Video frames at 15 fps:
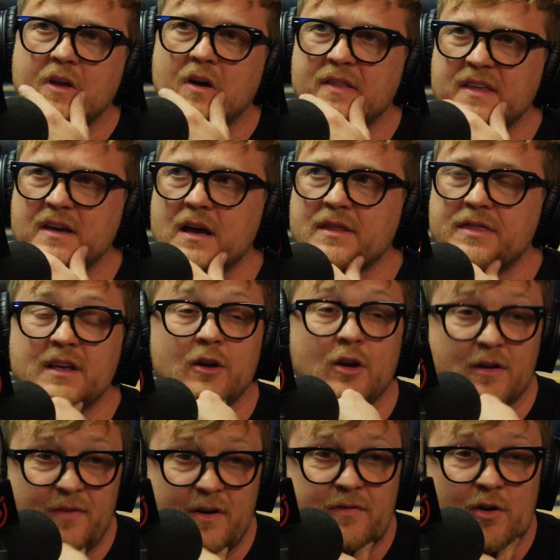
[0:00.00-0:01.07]
think a lot
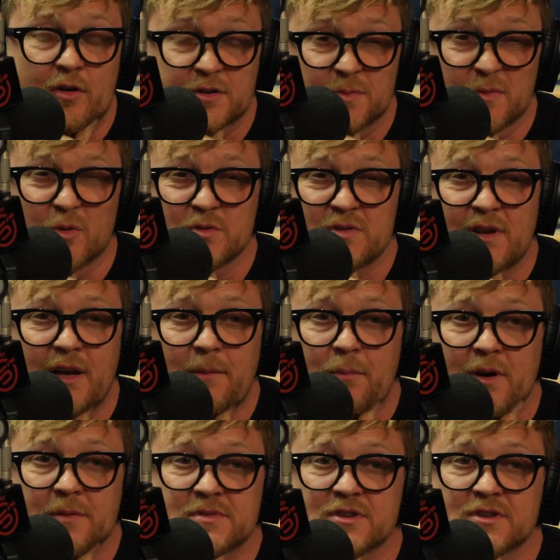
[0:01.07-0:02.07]
of Afrikaans people also like Prime